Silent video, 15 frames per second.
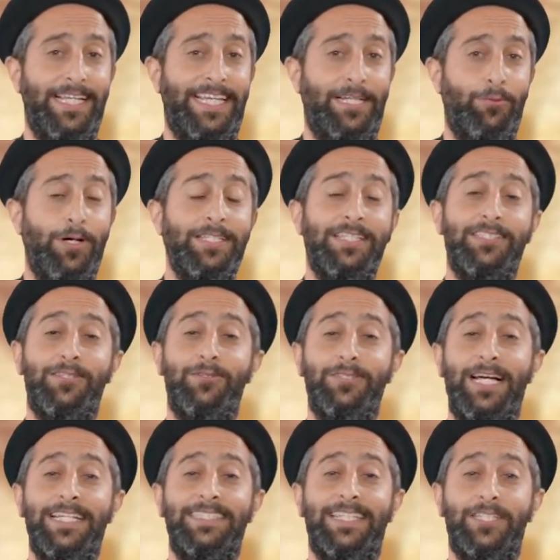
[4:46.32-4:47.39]
And it wasn't so
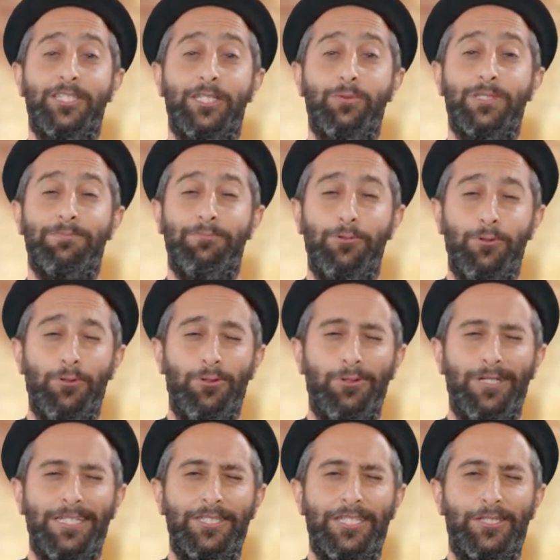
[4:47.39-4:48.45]
nice that she was
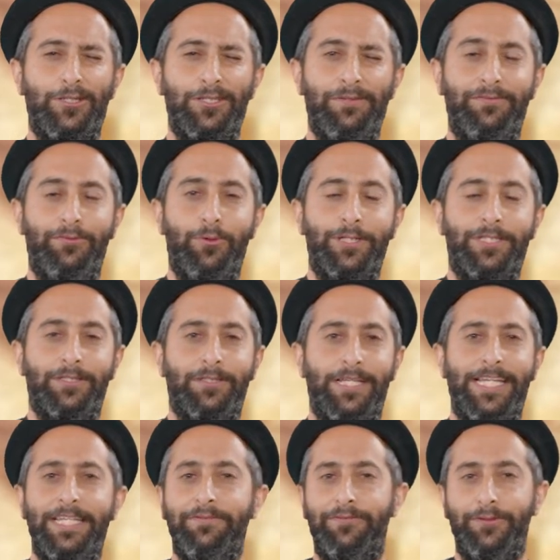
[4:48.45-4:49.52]
poor and she couldn't afford
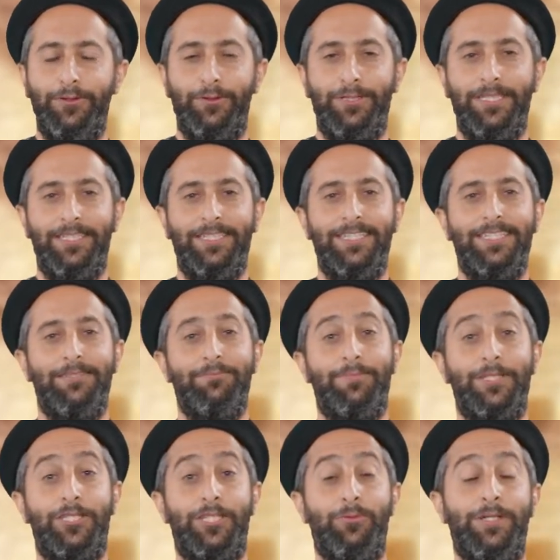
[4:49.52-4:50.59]
any food.
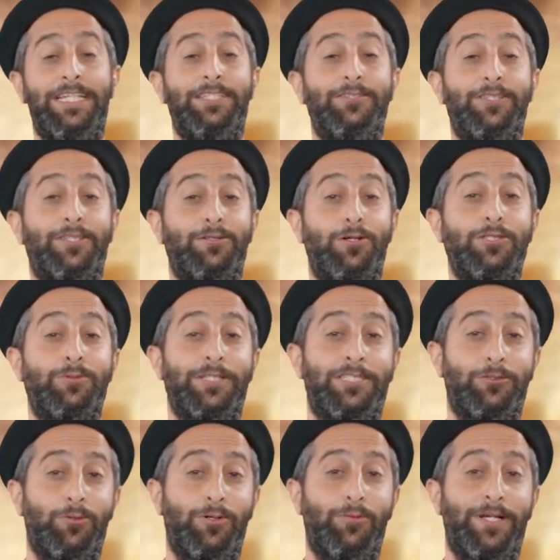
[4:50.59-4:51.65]
But she went into the grocery
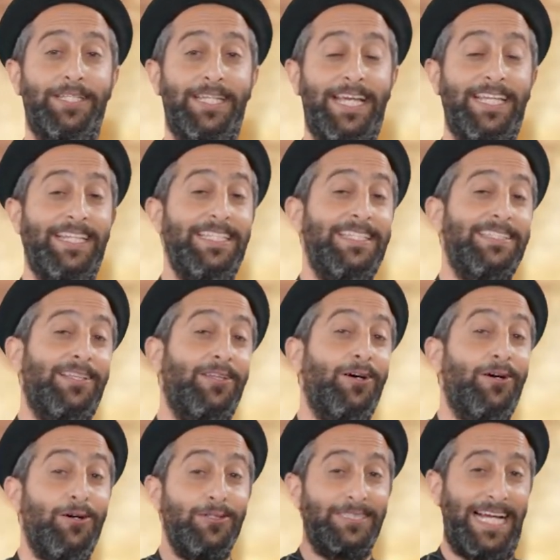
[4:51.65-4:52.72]
store one day, and this is a
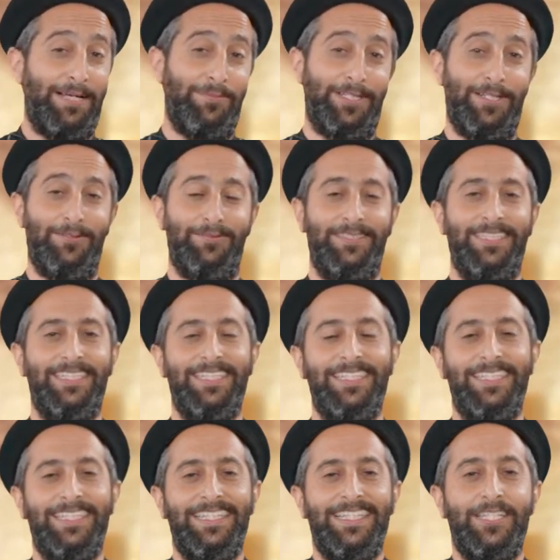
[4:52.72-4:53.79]
long time ago.
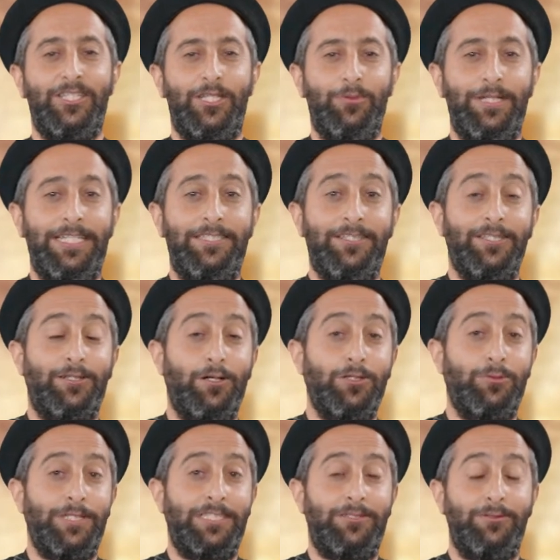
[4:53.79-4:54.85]
She went into the
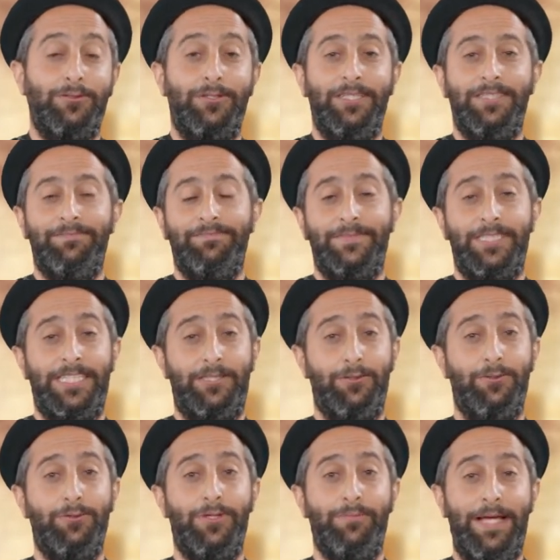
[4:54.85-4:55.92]
grocery store and she
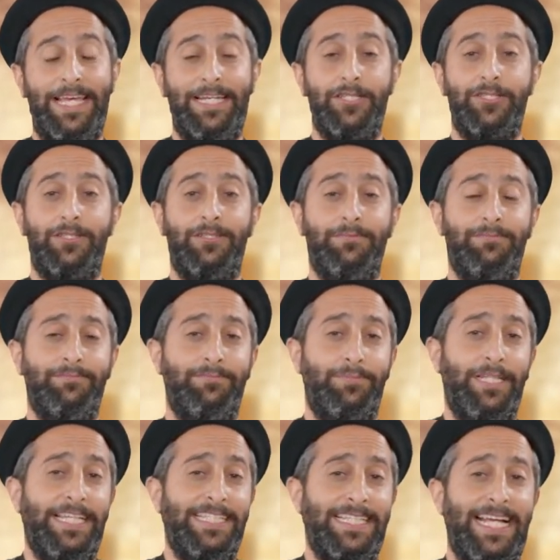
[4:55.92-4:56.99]
told the manager,
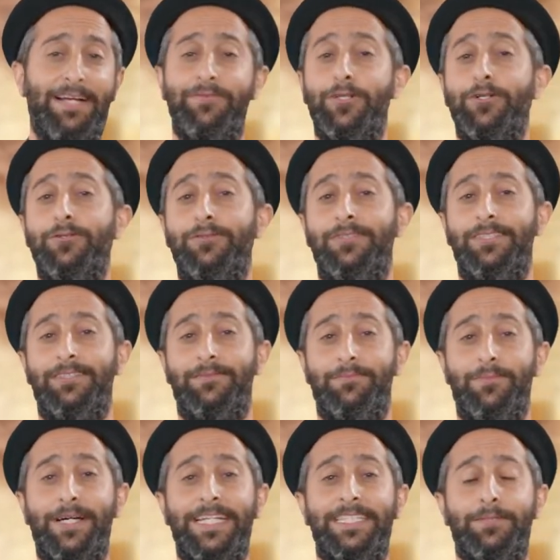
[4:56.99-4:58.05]
please, I have no
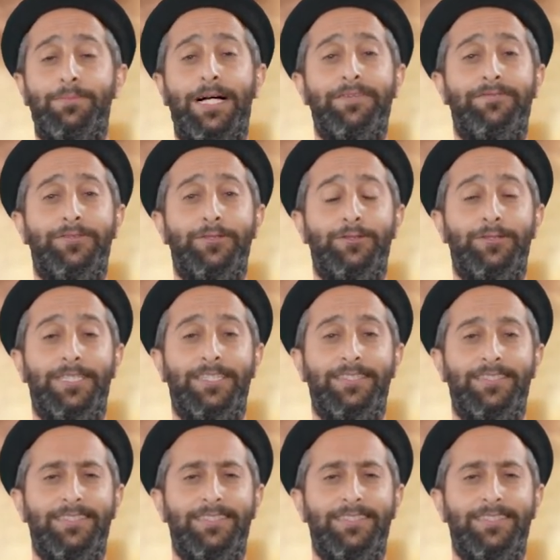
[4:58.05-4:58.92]
money to buy food. And